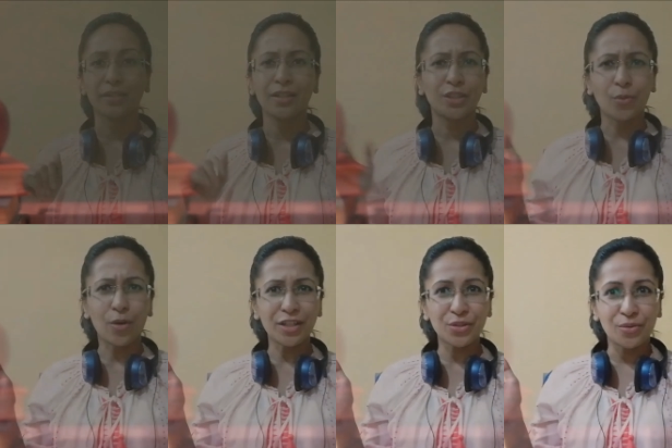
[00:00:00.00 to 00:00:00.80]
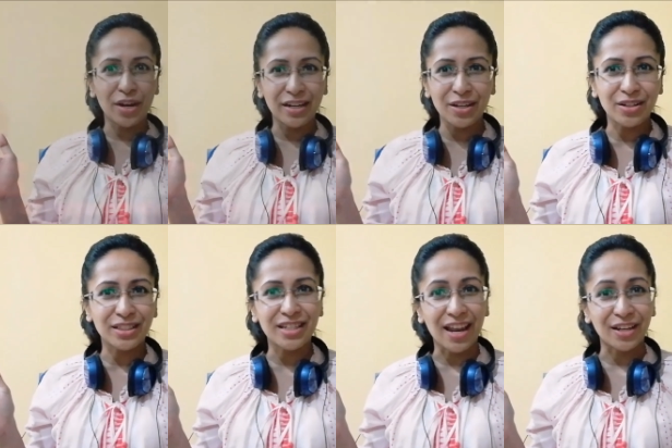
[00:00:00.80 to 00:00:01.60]
So what is creating a
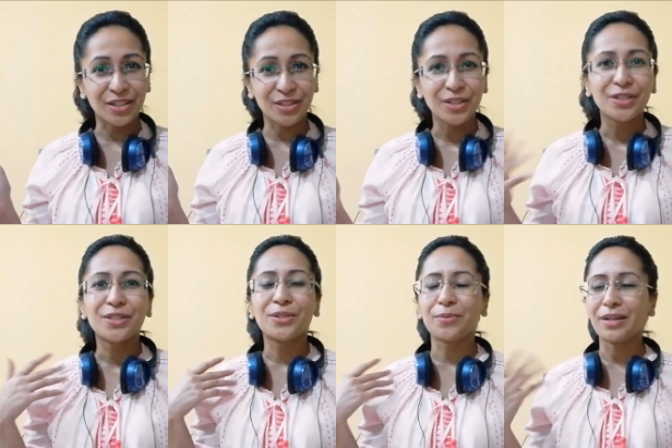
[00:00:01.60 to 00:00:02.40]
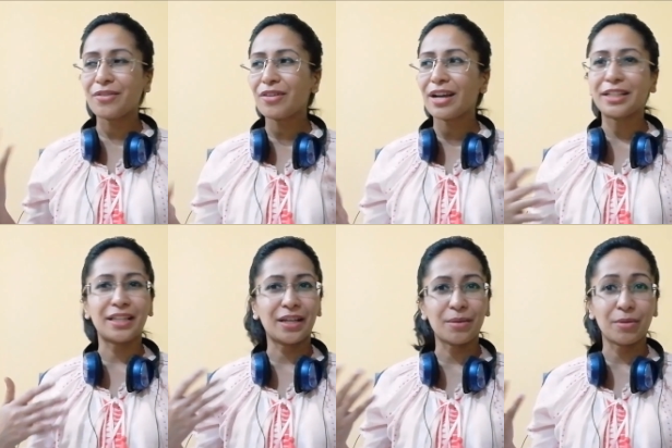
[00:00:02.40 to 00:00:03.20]
stage? So whenever I
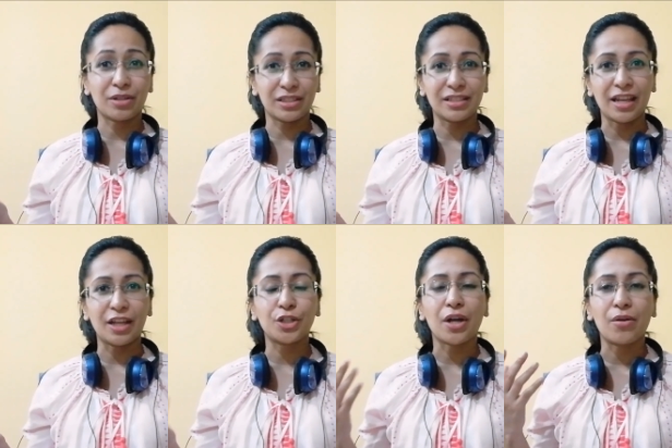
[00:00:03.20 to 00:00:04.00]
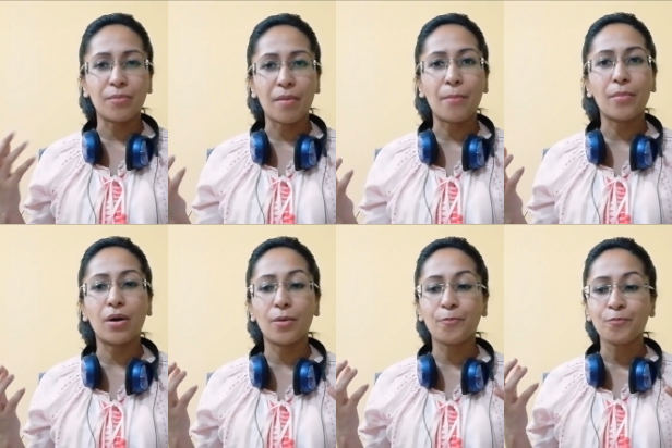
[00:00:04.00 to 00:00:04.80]
think about a stage, I
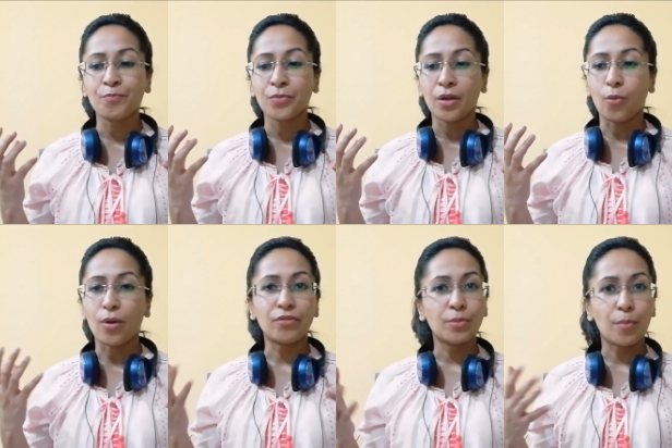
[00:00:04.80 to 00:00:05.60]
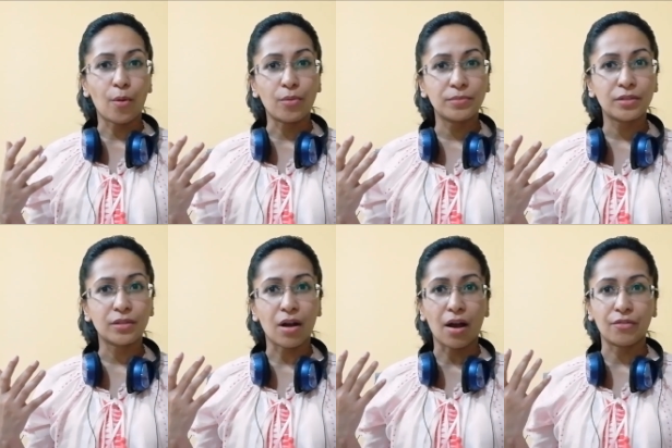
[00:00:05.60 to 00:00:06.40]
remember one of the poems
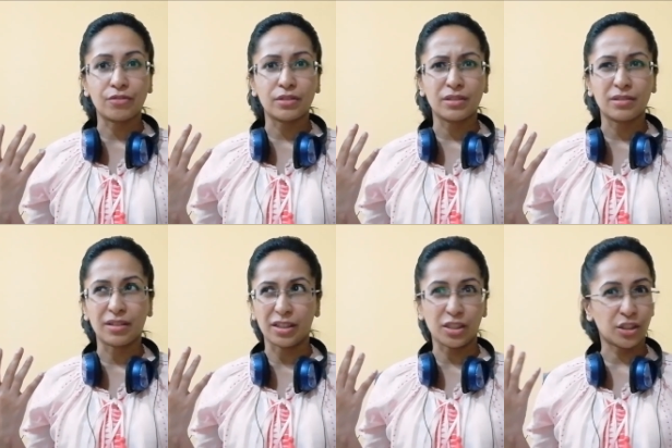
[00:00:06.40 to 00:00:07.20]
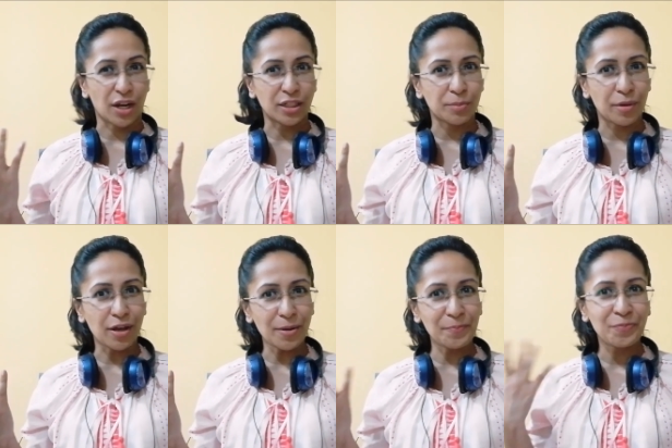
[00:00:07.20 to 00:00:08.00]
of, I think, Shakespeare,
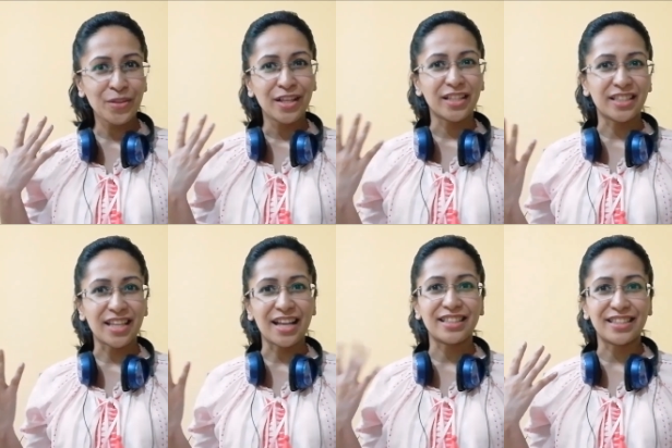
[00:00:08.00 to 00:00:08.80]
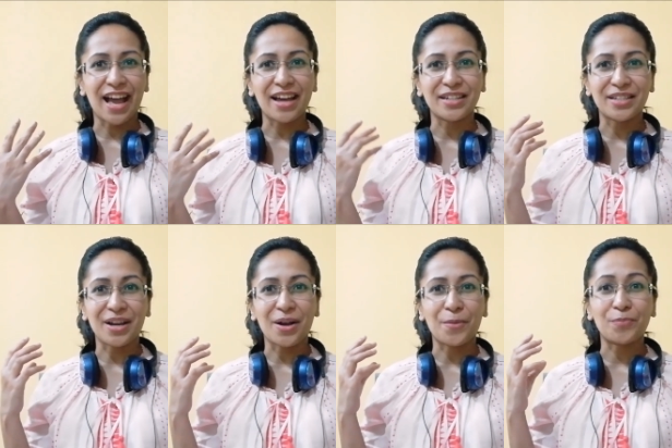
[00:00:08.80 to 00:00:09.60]
that says that
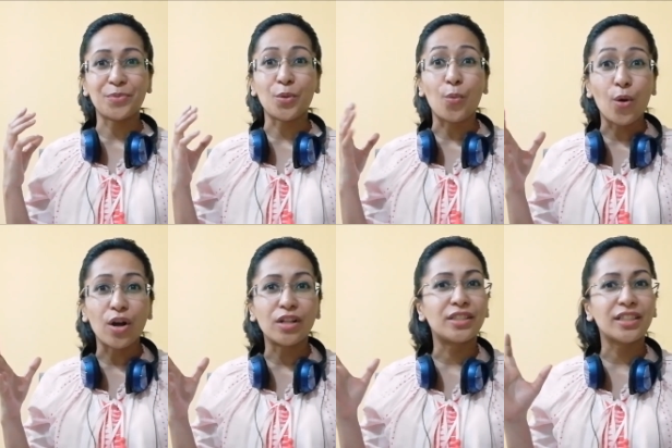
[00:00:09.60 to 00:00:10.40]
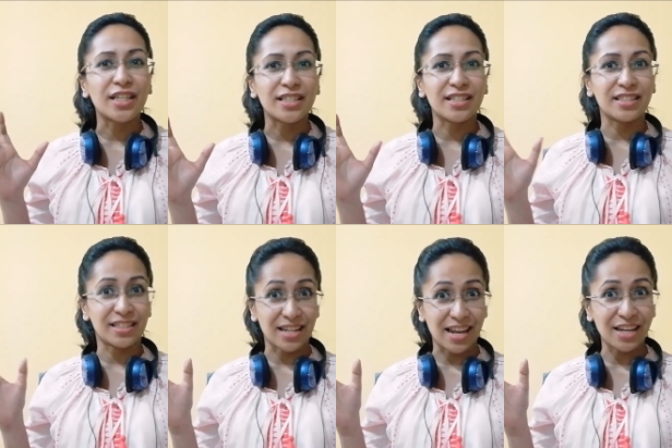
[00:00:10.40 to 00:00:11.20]
the world is a
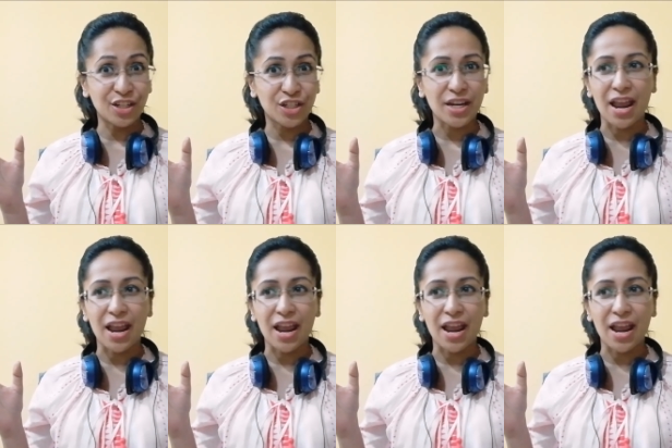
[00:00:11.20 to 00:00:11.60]
stage.